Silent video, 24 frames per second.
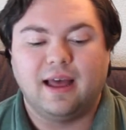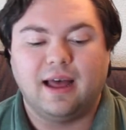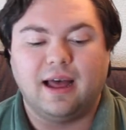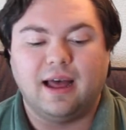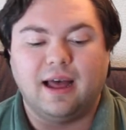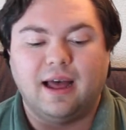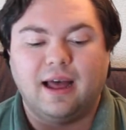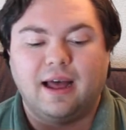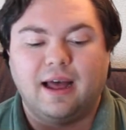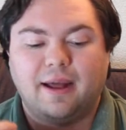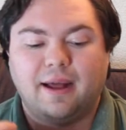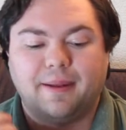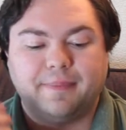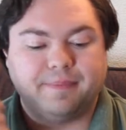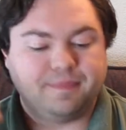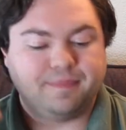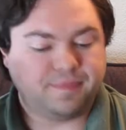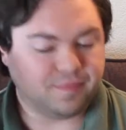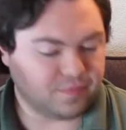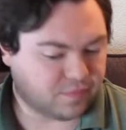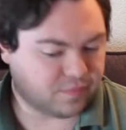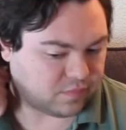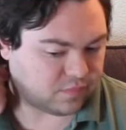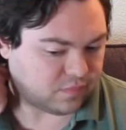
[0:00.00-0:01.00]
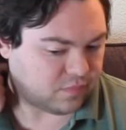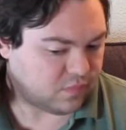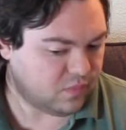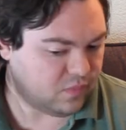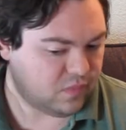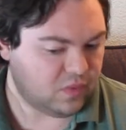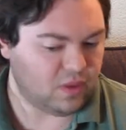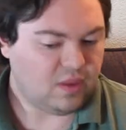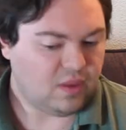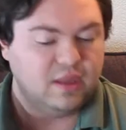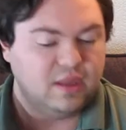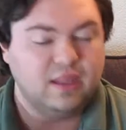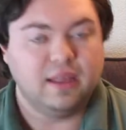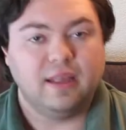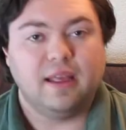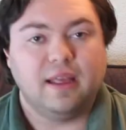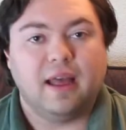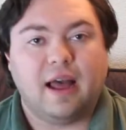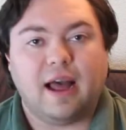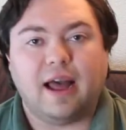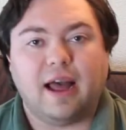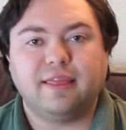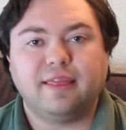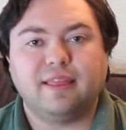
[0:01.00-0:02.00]

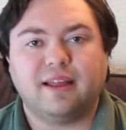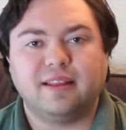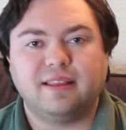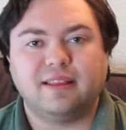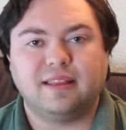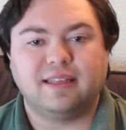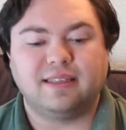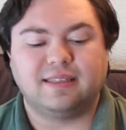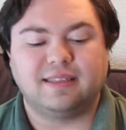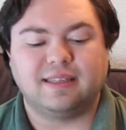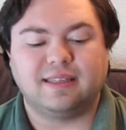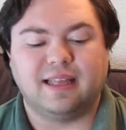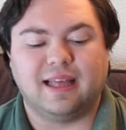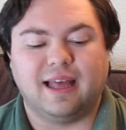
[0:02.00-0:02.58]
I thought this,